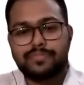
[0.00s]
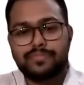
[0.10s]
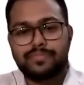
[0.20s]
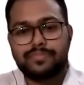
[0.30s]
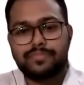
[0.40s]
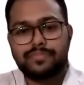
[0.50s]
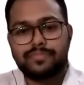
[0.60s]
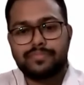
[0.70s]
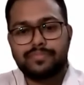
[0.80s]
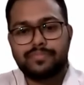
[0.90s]

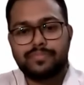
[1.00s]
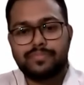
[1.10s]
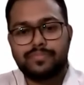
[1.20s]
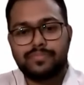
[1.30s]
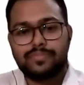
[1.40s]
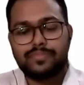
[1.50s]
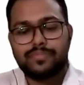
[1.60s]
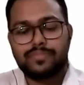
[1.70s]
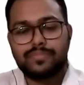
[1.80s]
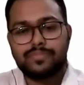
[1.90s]

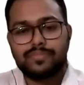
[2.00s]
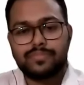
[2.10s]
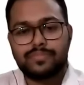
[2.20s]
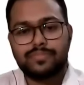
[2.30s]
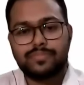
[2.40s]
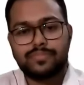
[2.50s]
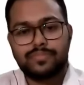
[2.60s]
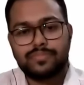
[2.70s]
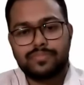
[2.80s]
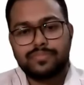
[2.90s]

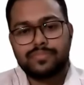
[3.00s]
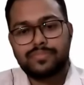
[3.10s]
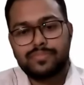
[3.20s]
[no speech]